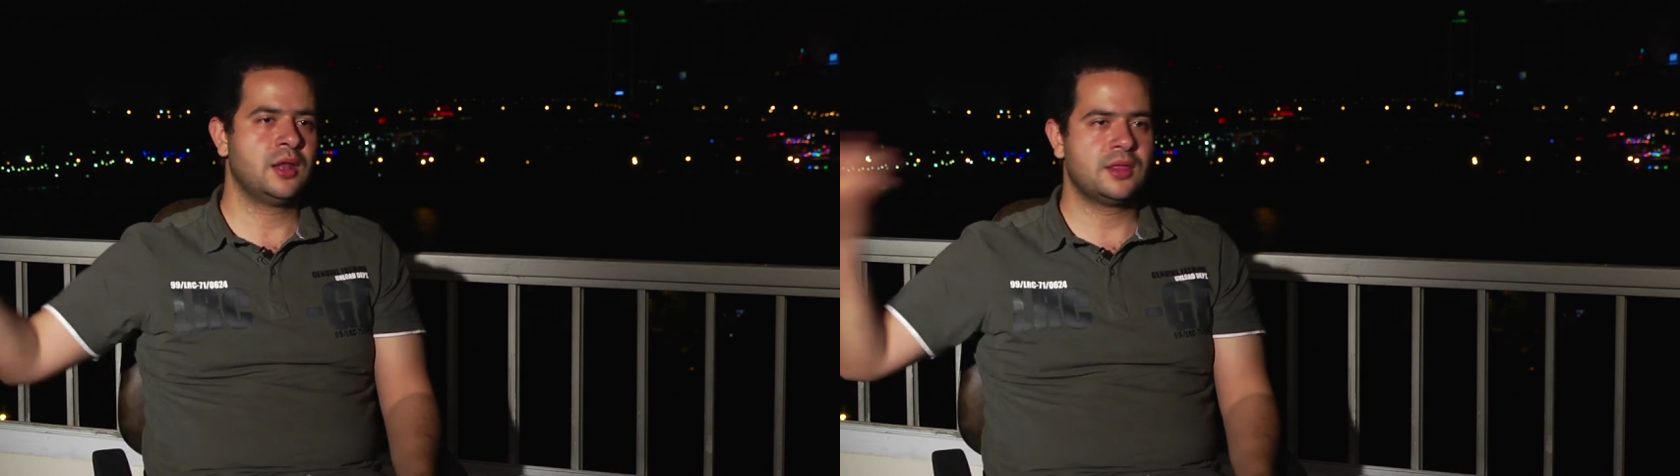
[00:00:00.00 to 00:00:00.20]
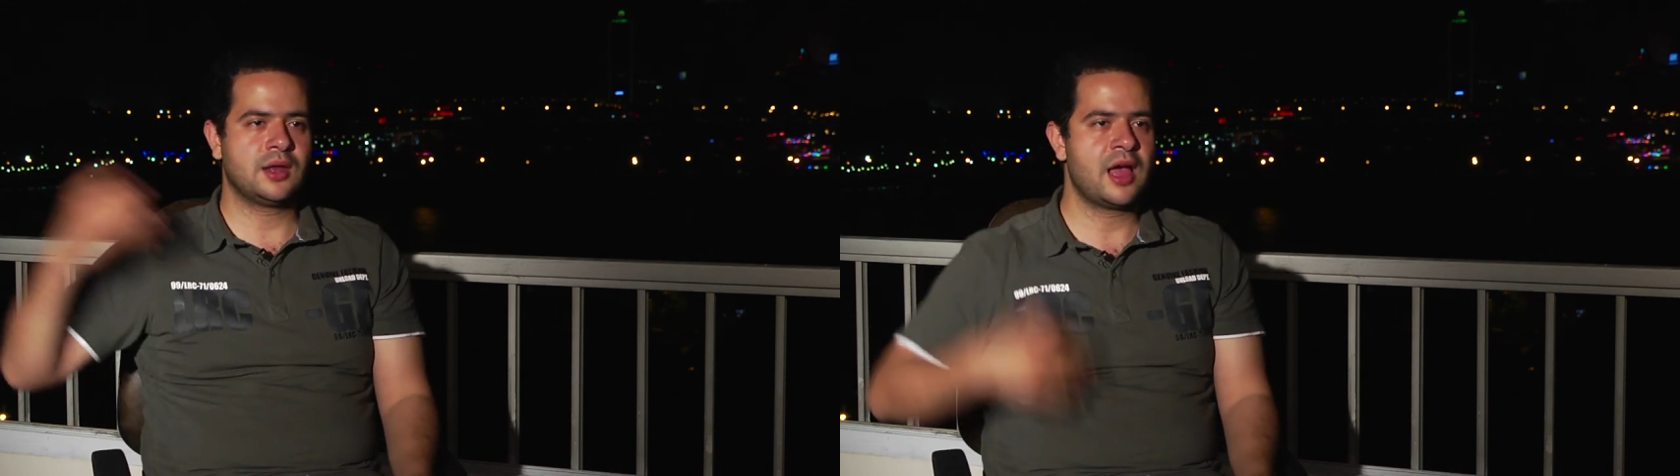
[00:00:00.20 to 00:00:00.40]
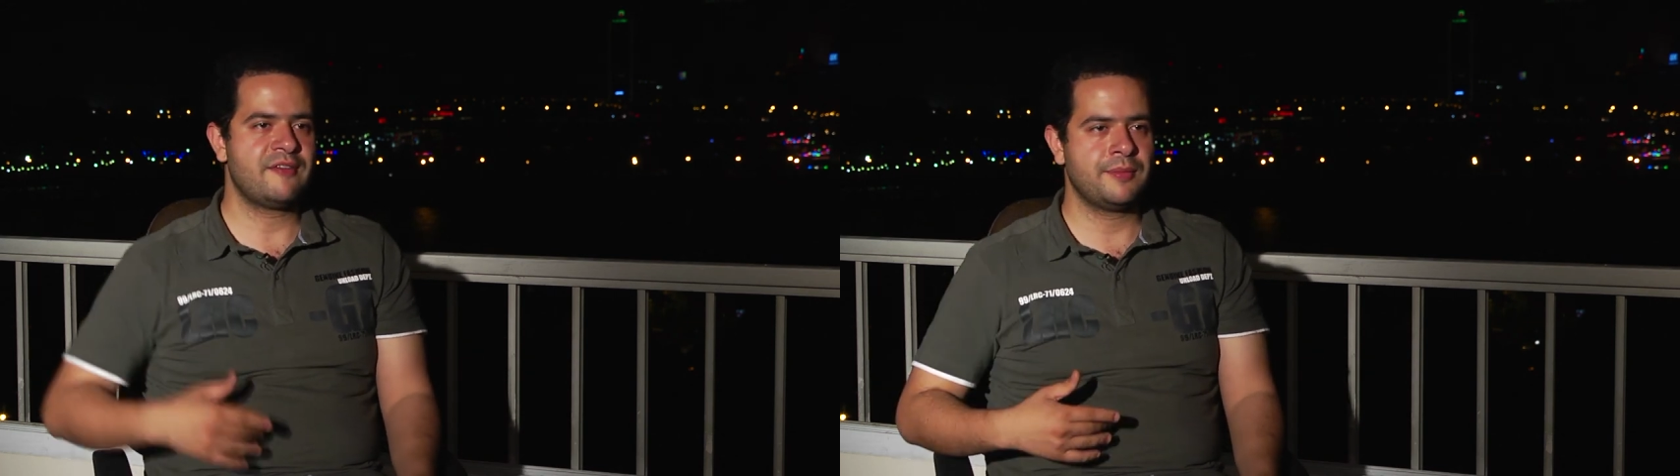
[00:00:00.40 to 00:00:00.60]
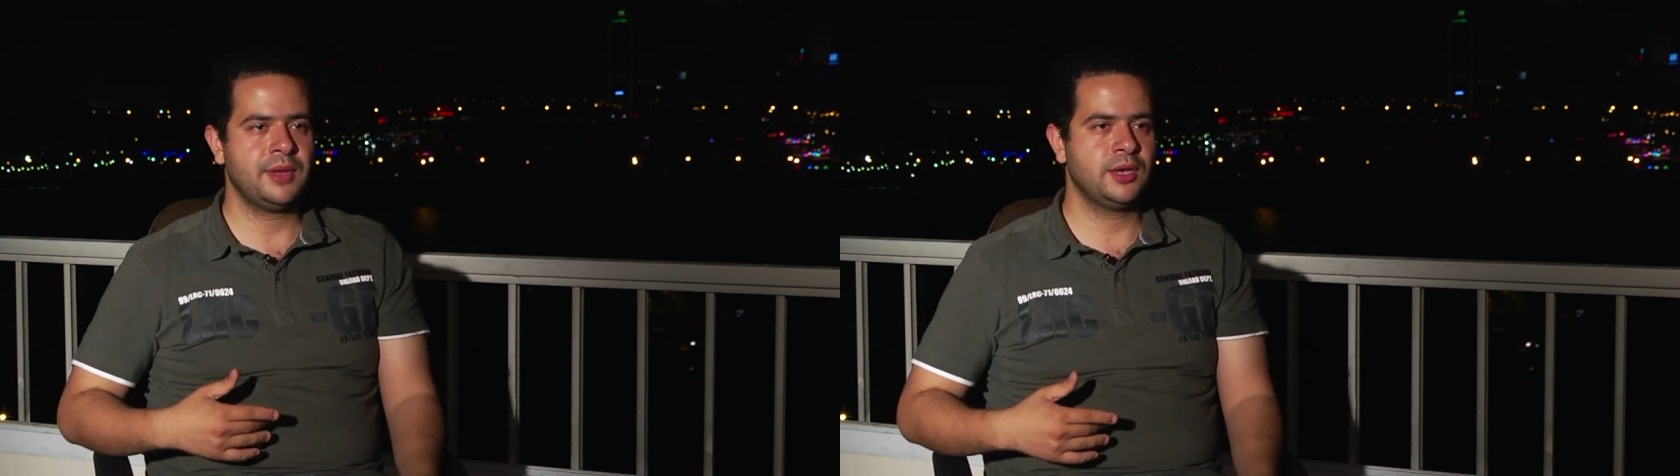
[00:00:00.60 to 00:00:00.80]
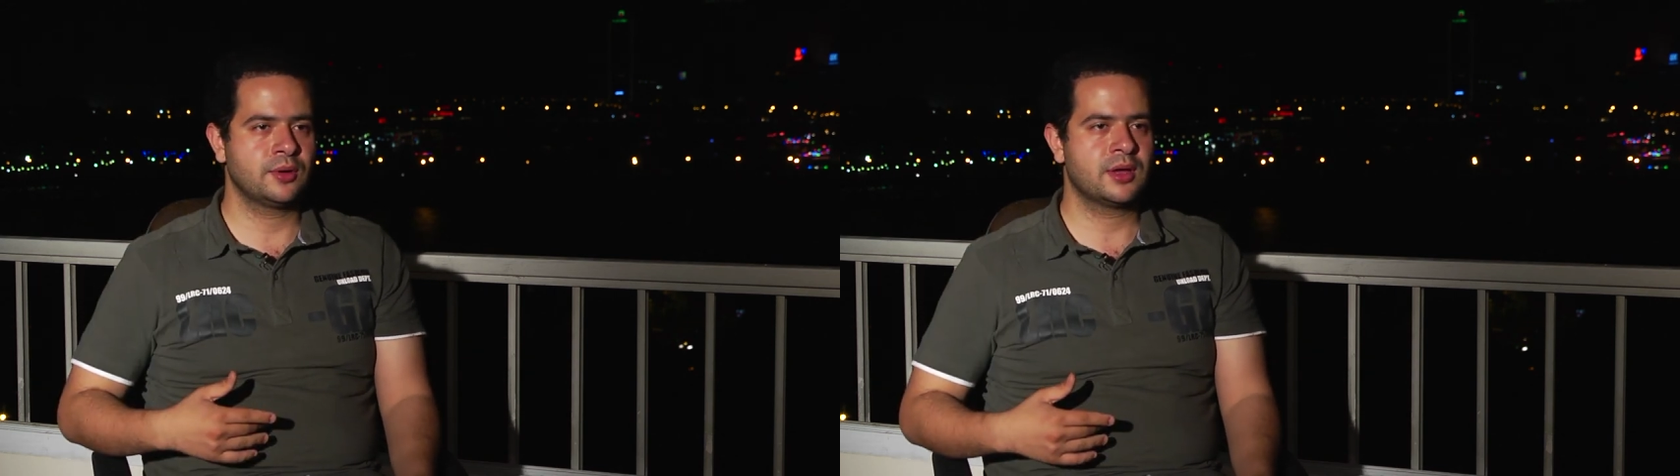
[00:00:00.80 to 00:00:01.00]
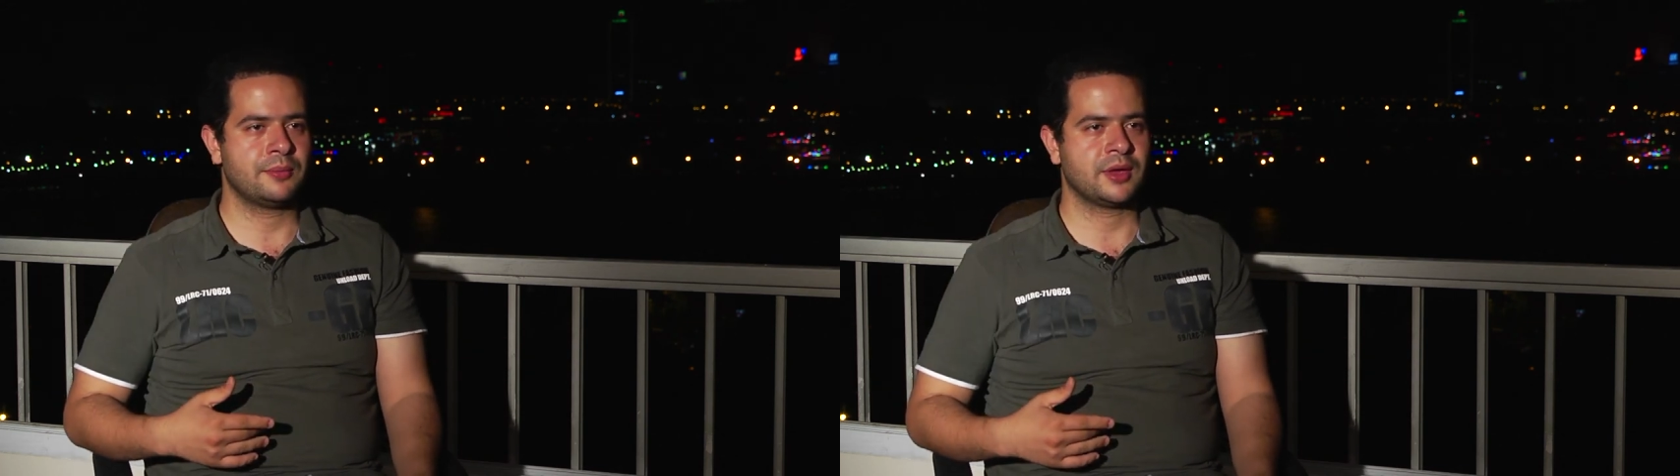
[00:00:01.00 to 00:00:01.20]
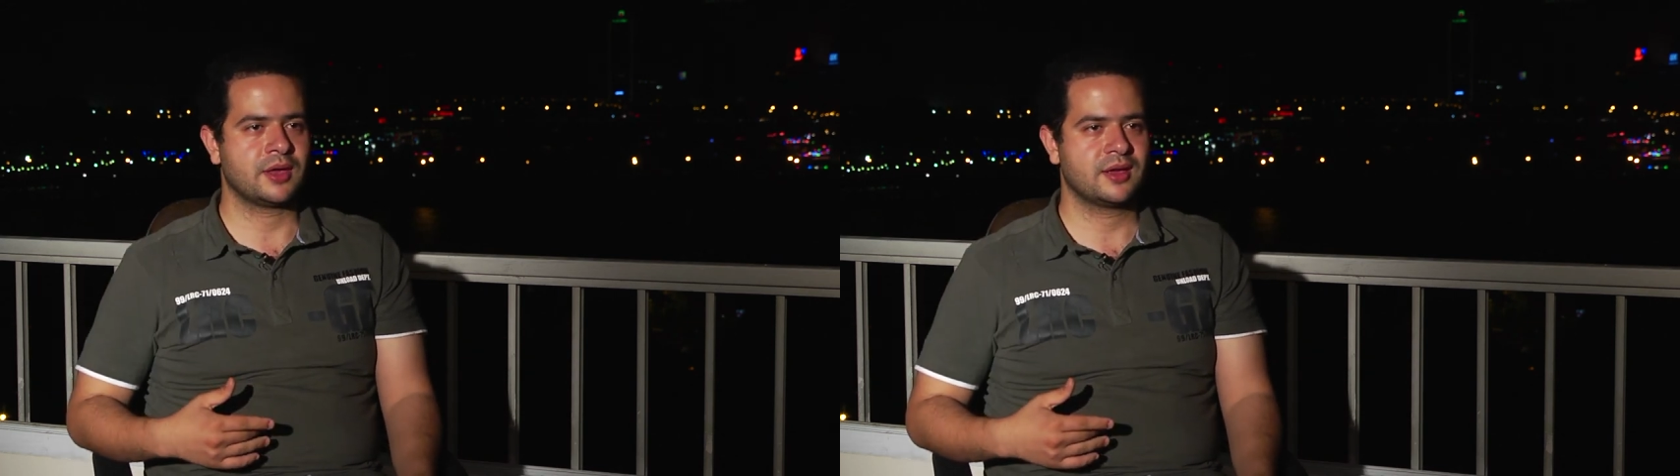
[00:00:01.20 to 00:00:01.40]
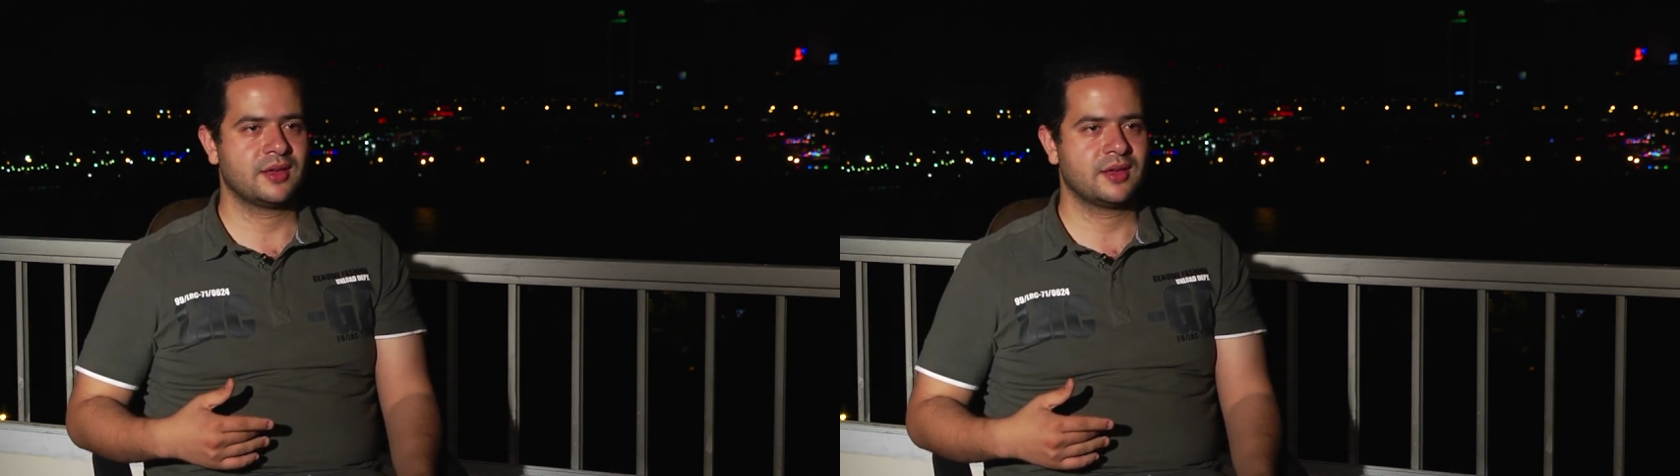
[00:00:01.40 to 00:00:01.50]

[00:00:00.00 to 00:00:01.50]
another half a million coming.